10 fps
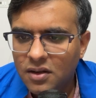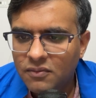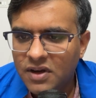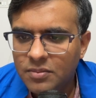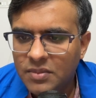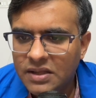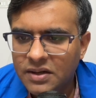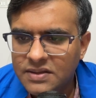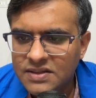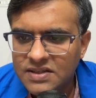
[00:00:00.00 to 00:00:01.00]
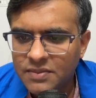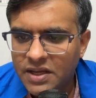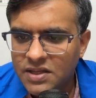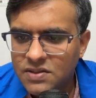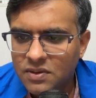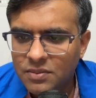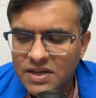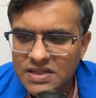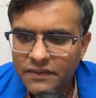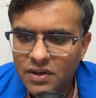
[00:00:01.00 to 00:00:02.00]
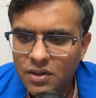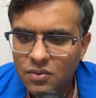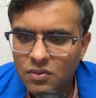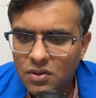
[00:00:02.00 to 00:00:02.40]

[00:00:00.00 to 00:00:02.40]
1 by 36 minus 1 by 72,